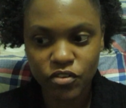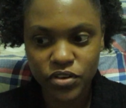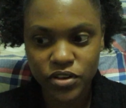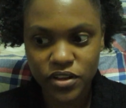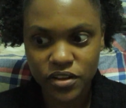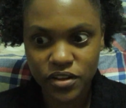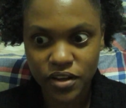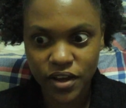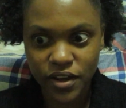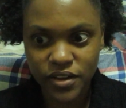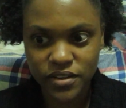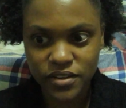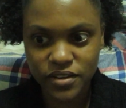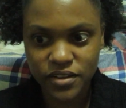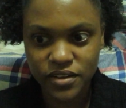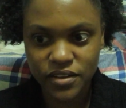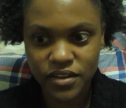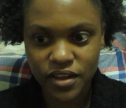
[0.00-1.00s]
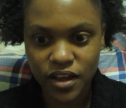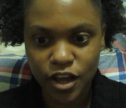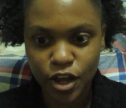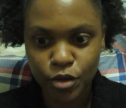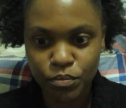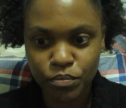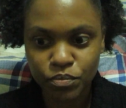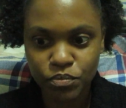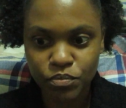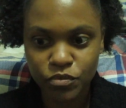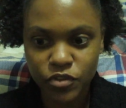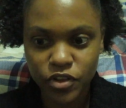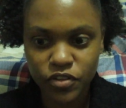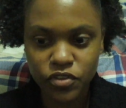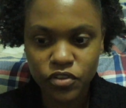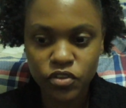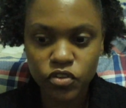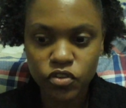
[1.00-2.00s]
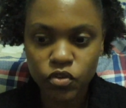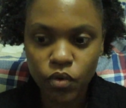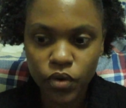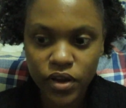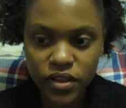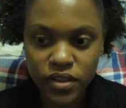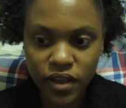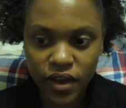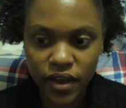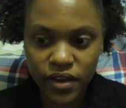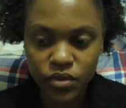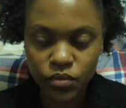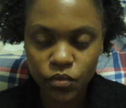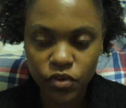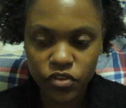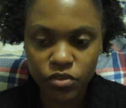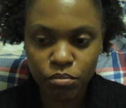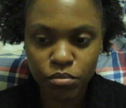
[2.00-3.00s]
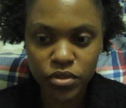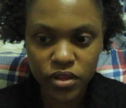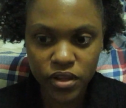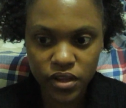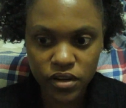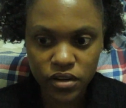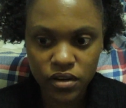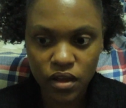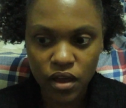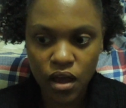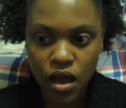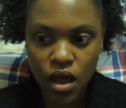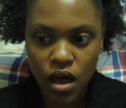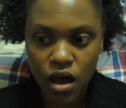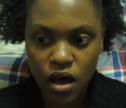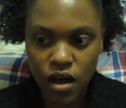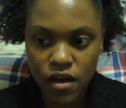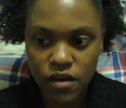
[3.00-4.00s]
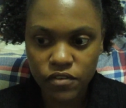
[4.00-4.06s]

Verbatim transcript: and I really liked it. Um, the storyline was a blend